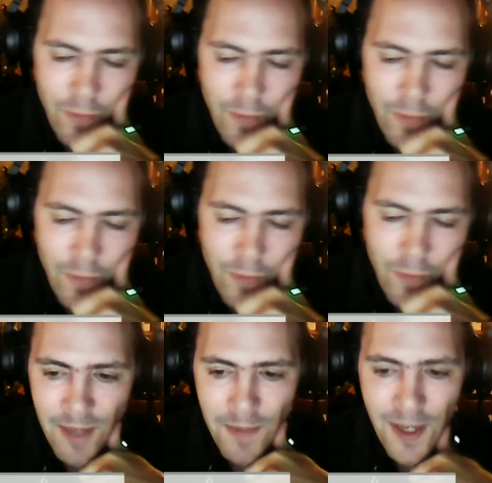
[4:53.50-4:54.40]
is
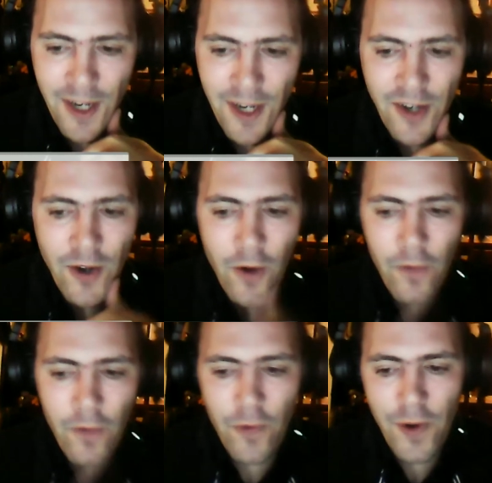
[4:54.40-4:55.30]
accepted, and your
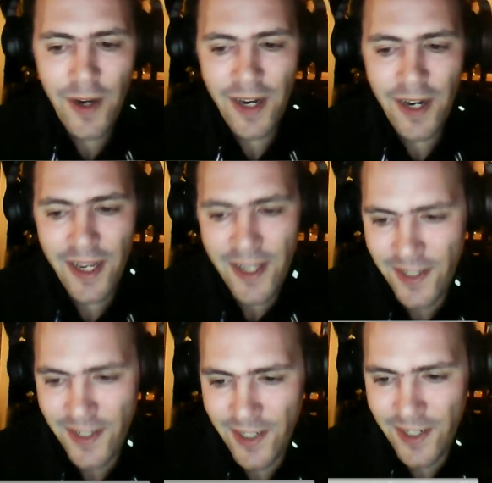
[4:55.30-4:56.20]
offering
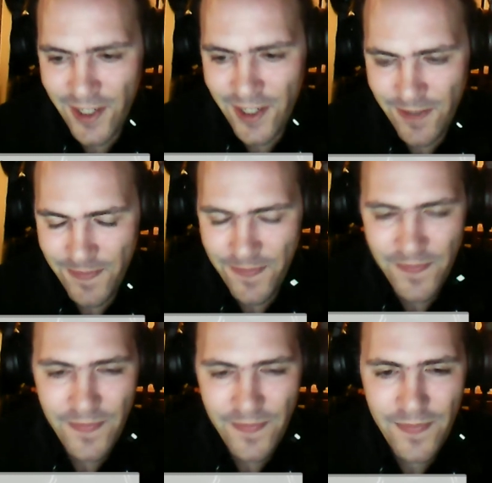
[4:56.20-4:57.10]
is
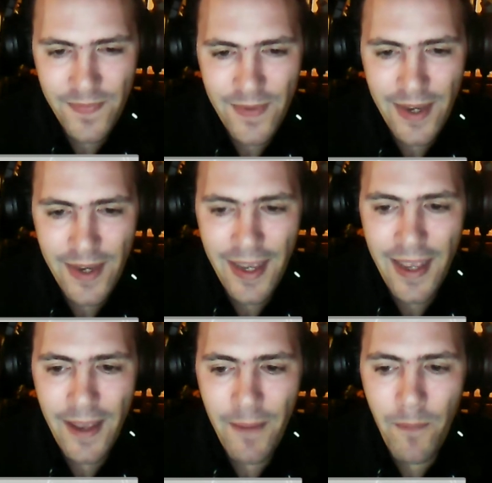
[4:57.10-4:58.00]

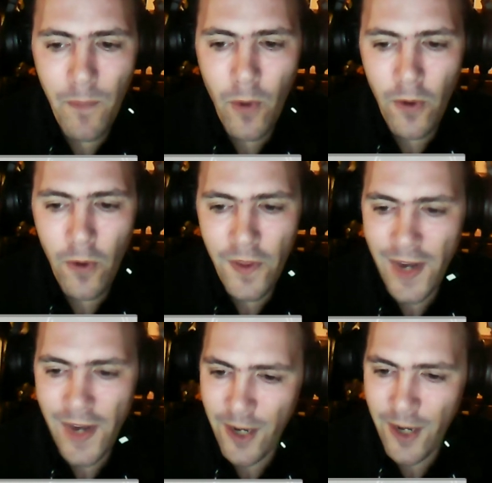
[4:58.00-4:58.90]
more than
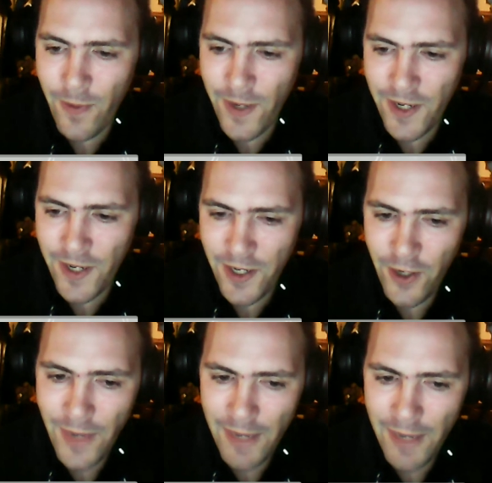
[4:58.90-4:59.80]
adequate.
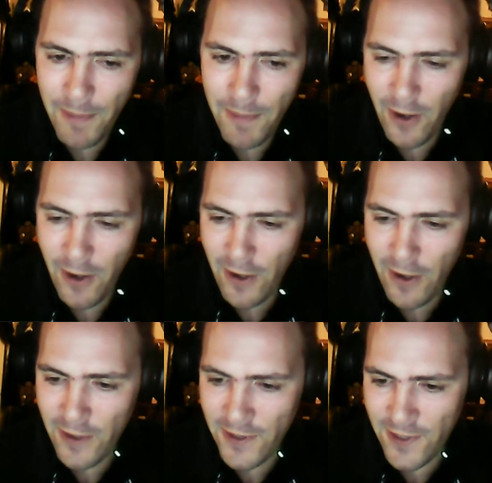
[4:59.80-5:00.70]
You may
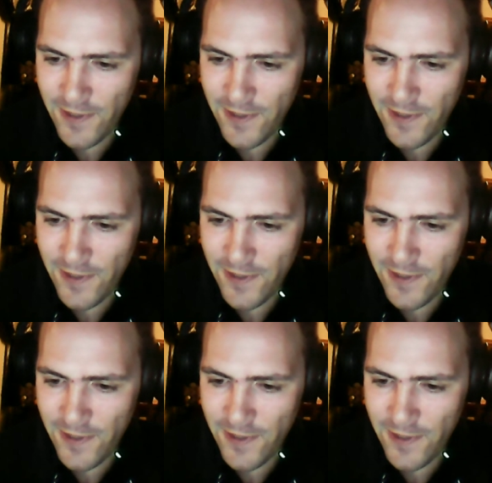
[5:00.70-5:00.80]
pass.